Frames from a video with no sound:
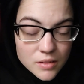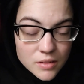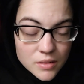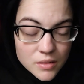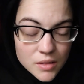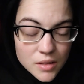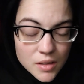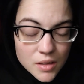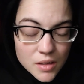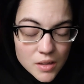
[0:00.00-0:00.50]

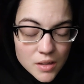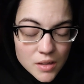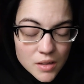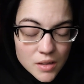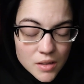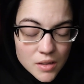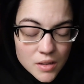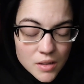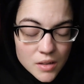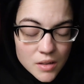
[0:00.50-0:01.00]

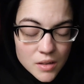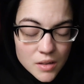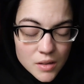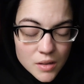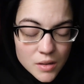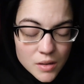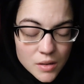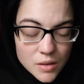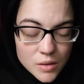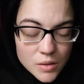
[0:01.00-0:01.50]

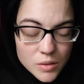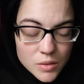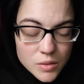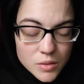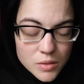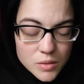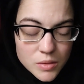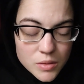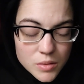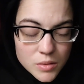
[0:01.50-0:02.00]

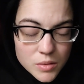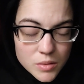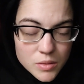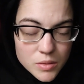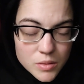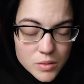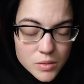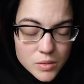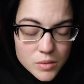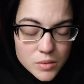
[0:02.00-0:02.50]

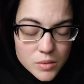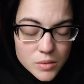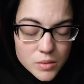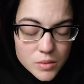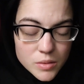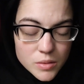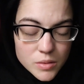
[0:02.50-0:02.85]
No one is speaking in this clip.